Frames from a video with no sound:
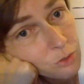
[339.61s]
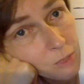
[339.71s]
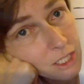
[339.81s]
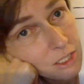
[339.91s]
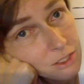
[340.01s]
to
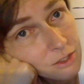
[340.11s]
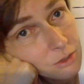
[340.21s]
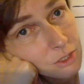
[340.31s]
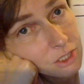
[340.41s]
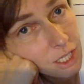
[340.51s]
mention it to
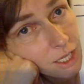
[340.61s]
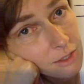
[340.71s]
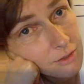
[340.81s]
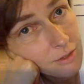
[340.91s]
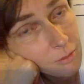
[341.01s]
a
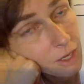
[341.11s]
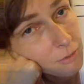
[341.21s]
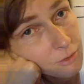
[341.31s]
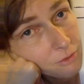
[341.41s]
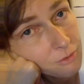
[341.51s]
child. They
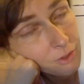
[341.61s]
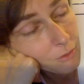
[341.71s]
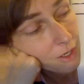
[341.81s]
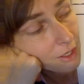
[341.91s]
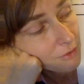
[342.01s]
might
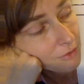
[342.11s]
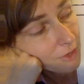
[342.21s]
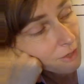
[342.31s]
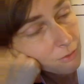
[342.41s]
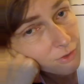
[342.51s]
have
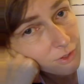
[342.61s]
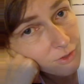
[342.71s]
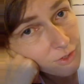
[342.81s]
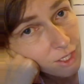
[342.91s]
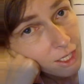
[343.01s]
fun with
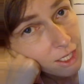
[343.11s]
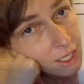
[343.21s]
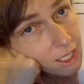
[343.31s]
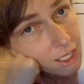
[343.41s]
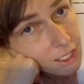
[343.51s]
this,
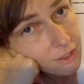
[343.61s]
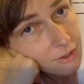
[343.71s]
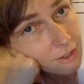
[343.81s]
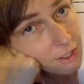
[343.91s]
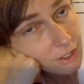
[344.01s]
and
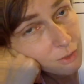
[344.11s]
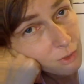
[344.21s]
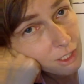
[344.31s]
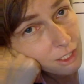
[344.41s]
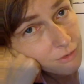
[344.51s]
you
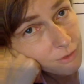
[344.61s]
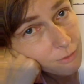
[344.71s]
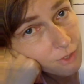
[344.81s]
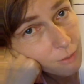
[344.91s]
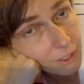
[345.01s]
want to give them
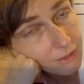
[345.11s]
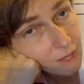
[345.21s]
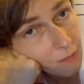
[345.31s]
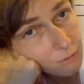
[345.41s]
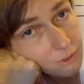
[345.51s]
some
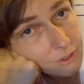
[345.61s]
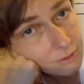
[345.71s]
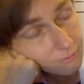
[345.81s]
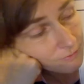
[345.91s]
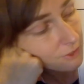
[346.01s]
examples
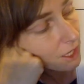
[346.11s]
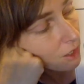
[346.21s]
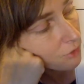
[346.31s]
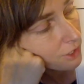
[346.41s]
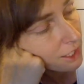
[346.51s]

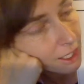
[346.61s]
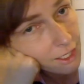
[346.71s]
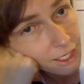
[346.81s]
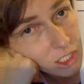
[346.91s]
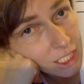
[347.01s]
how they
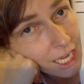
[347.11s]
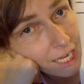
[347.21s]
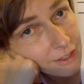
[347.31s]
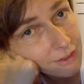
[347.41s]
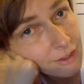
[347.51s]
can actually
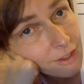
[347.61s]
act